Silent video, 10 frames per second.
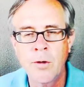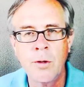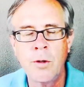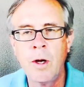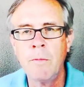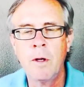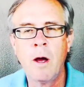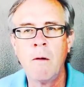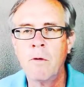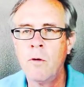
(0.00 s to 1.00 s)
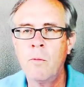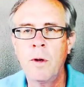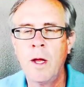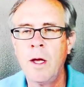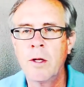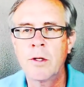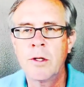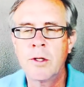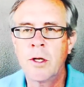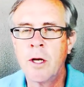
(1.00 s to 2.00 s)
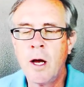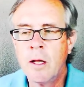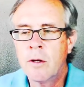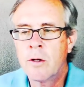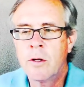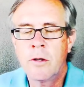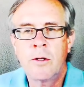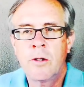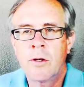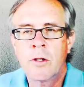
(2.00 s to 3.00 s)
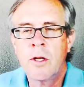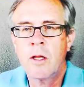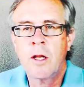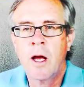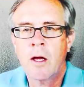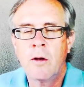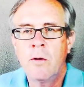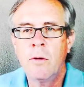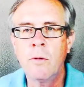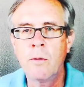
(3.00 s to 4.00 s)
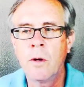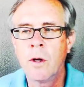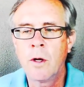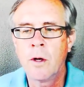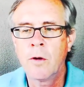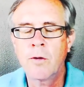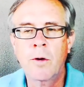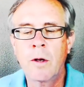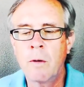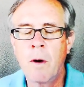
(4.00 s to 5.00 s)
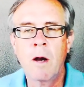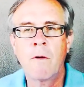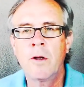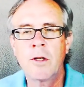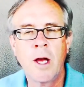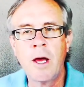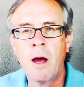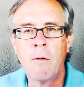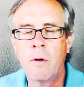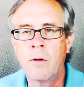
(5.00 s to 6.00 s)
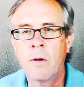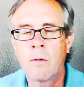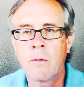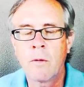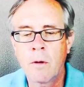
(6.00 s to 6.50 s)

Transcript: So you come to God with open hands and you say, God, there, there's, just, there's nothing I can do so can, do you mind if I just hang out with you?